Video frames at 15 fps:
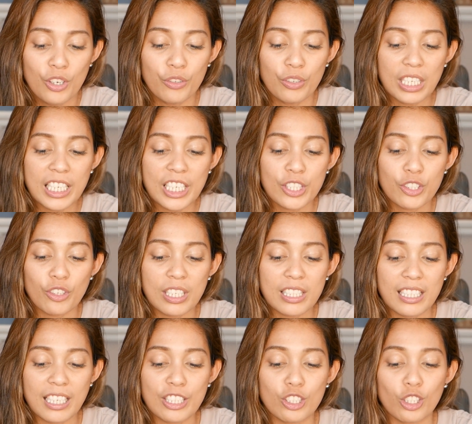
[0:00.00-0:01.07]
really
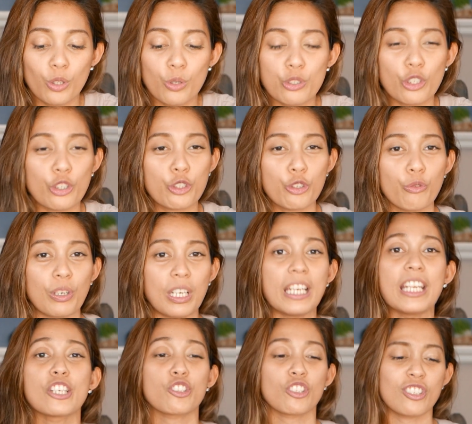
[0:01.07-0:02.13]
translates closer to
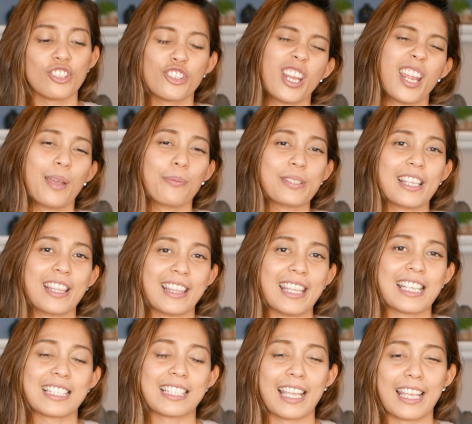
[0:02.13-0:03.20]
relationships and
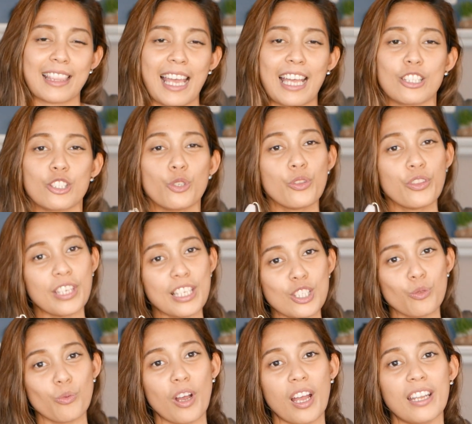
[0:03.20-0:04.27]
things like that. So
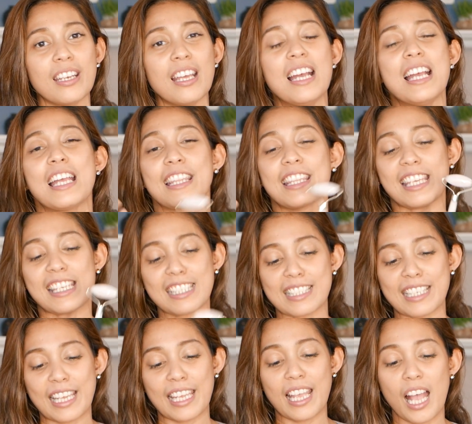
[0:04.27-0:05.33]
this one, they
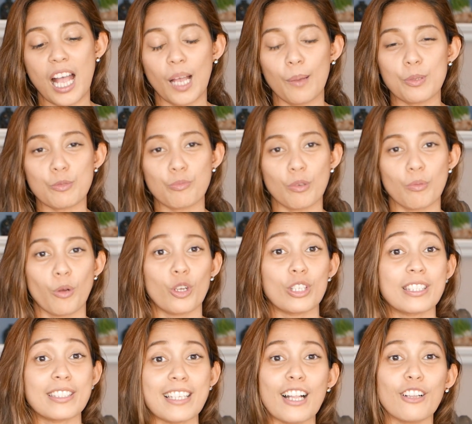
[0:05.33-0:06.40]
say, helps
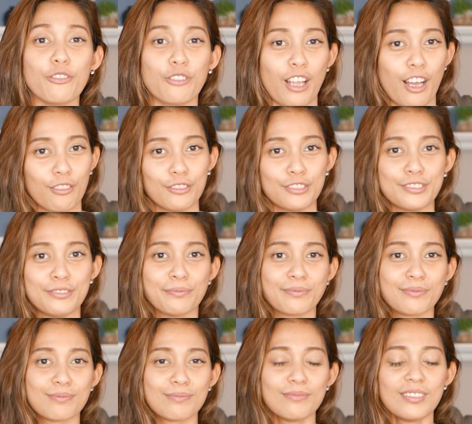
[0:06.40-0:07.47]
promote self-love.
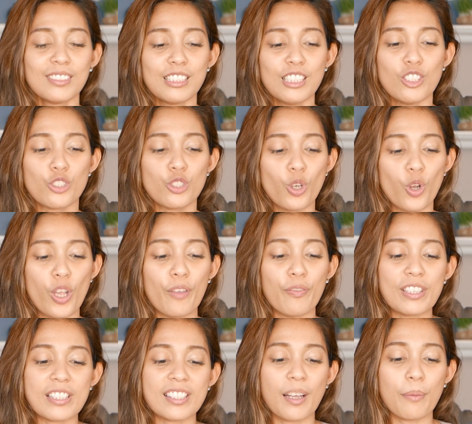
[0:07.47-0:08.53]
So
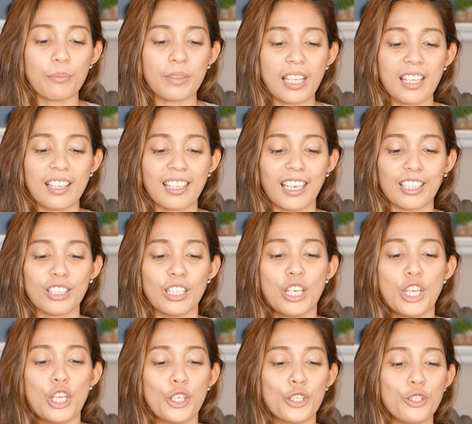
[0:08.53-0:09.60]
if it's something that
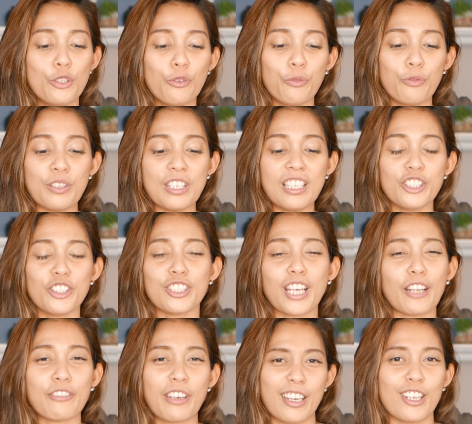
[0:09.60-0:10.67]
you feel you're
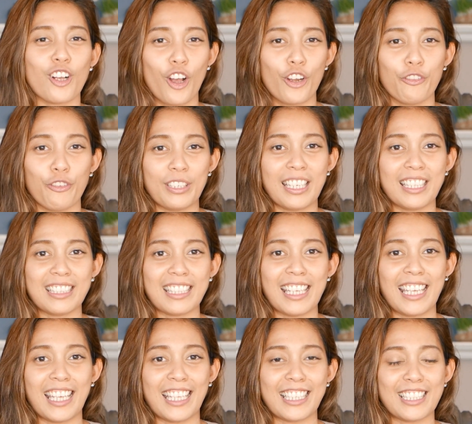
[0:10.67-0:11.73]
not very confident
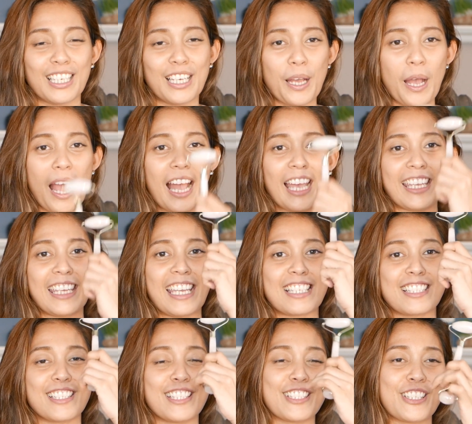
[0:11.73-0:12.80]
in, I
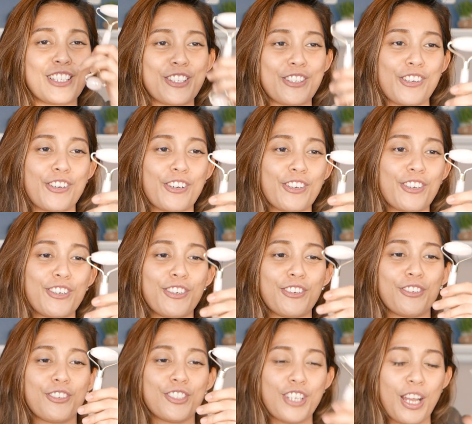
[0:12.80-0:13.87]
guess this is the
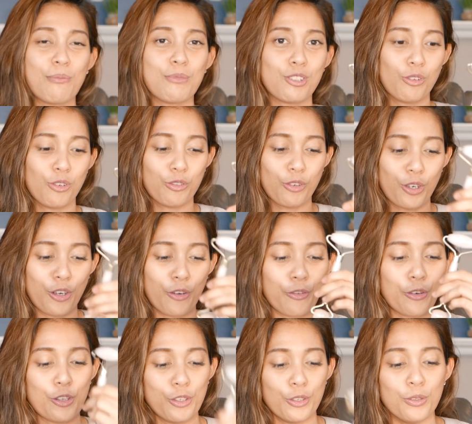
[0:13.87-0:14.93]
gemstone roller
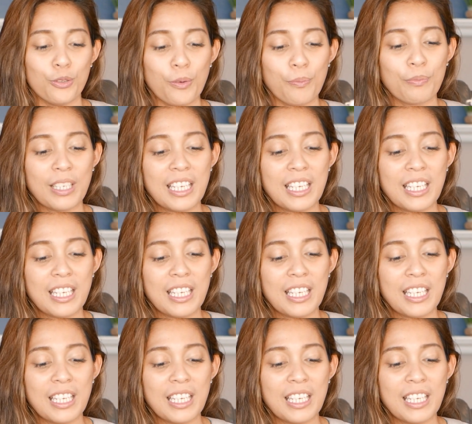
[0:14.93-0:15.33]
for you.